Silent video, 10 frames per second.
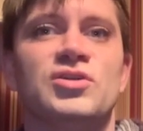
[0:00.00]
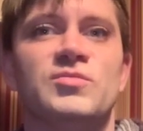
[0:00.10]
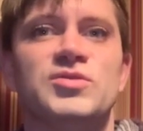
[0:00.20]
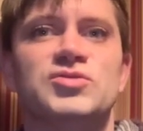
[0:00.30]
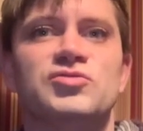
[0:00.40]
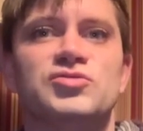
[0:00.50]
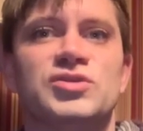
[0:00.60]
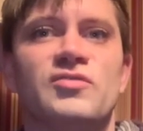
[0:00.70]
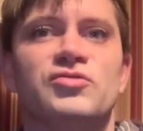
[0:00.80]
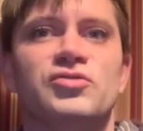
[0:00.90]
the musical
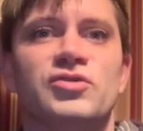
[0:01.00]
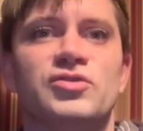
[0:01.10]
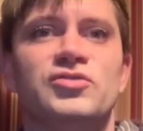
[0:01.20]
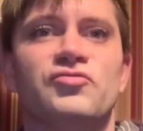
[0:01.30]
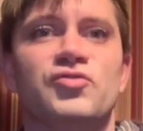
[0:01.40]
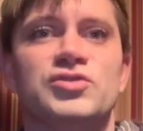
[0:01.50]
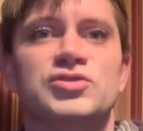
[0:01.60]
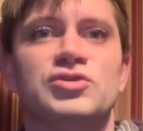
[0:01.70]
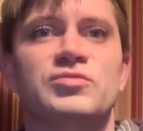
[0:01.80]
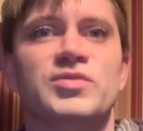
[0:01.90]
traveled to London for
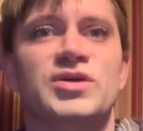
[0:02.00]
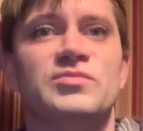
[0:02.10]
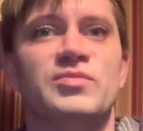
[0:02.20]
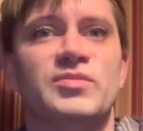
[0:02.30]
its European